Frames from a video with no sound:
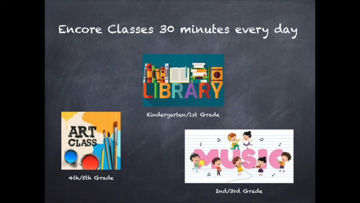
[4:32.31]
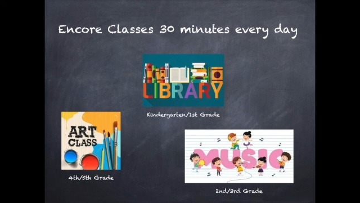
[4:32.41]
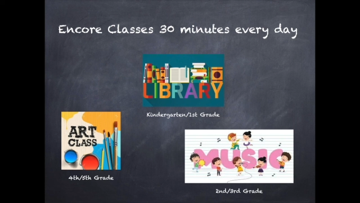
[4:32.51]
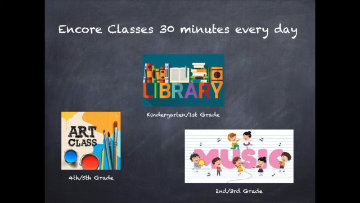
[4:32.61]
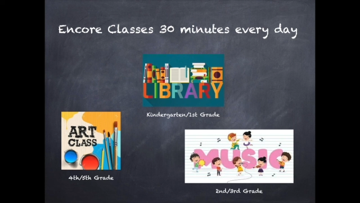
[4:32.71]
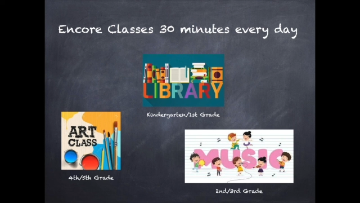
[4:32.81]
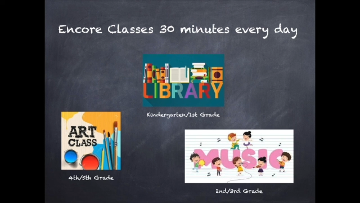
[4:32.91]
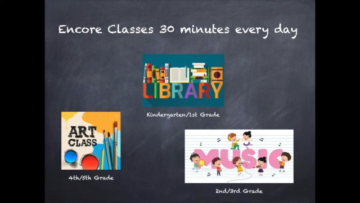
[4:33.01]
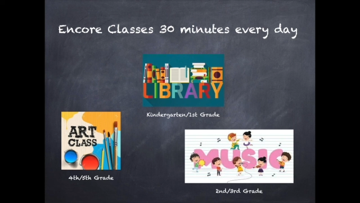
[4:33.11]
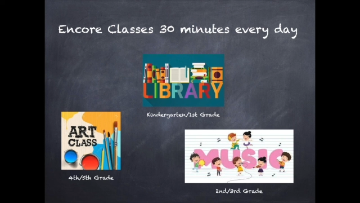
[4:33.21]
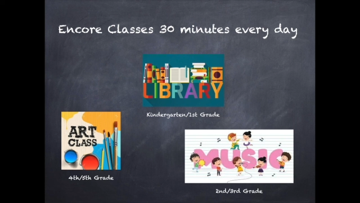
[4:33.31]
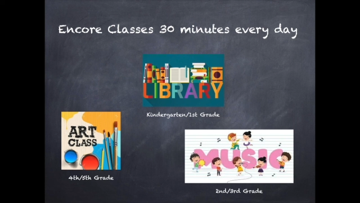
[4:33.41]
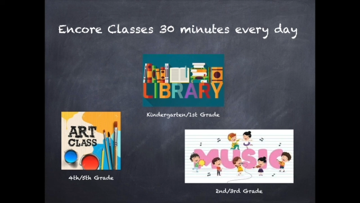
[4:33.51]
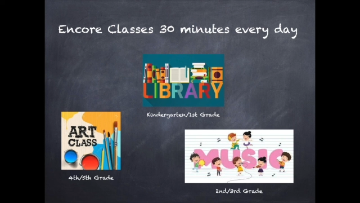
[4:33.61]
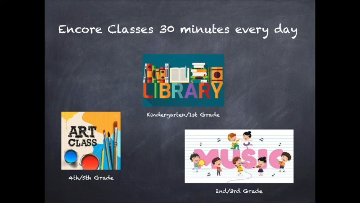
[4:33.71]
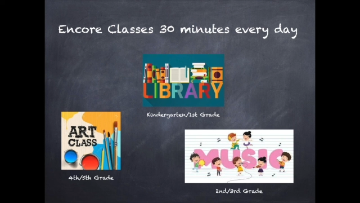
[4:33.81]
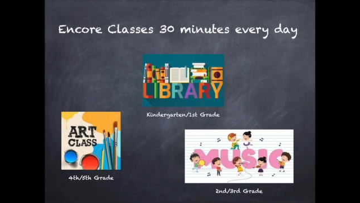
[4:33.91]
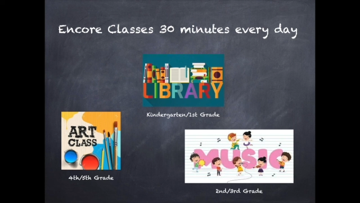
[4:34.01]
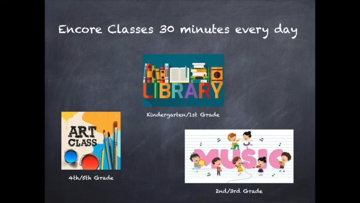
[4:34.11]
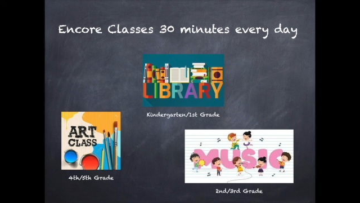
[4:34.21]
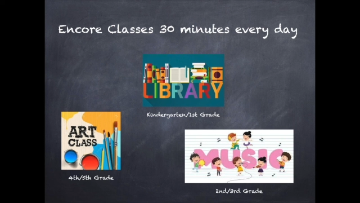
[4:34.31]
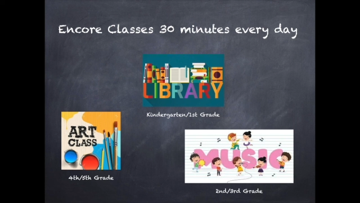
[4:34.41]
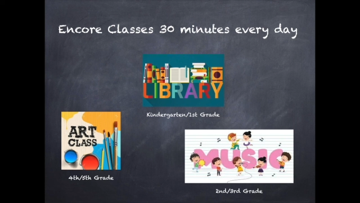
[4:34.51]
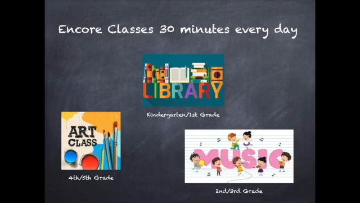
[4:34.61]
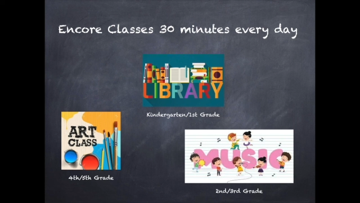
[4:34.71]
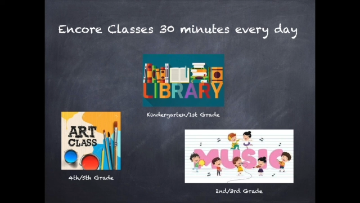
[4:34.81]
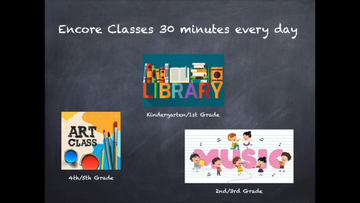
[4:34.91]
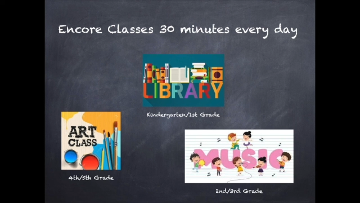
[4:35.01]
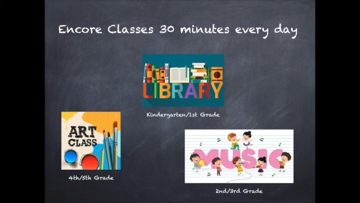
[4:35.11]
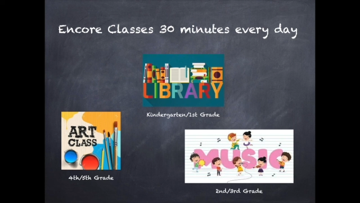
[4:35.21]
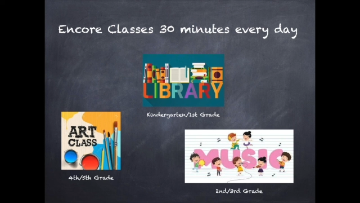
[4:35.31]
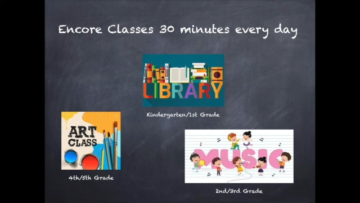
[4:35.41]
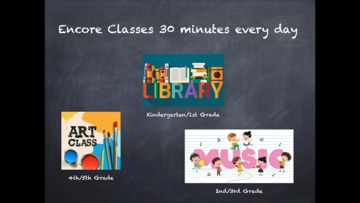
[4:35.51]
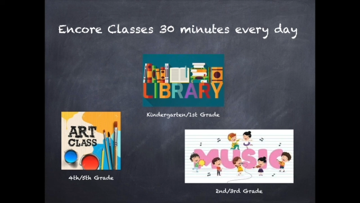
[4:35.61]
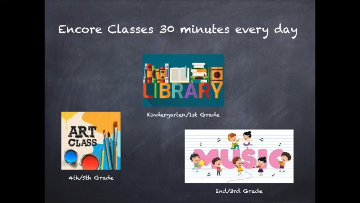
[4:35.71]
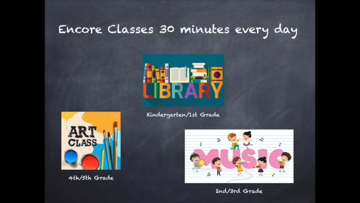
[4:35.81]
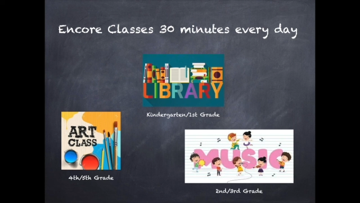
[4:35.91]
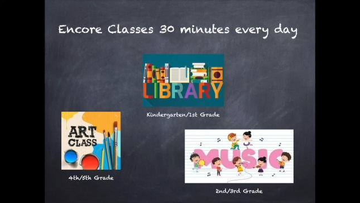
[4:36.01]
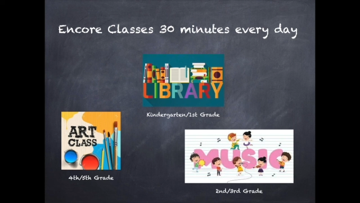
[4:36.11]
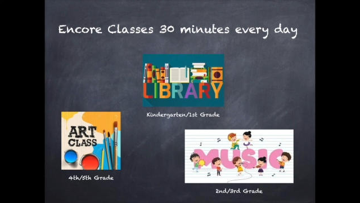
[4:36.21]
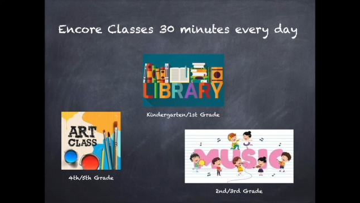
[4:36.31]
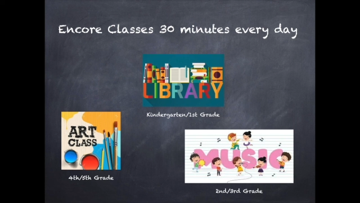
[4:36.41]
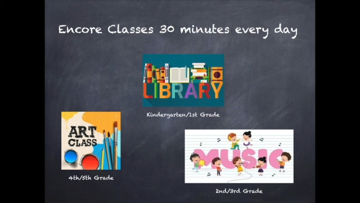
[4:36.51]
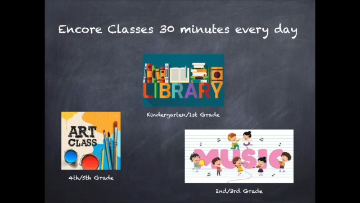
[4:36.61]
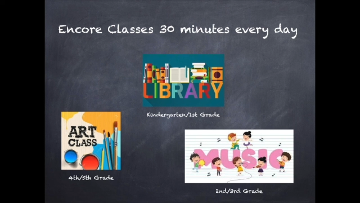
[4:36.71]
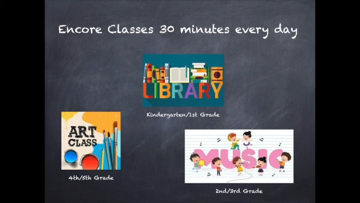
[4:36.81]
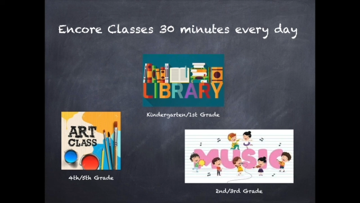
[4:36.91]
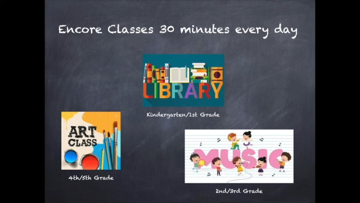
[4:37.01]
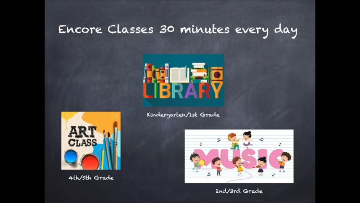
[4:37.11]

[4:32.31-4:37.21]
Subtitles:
No face is visible, so there are no lips to read.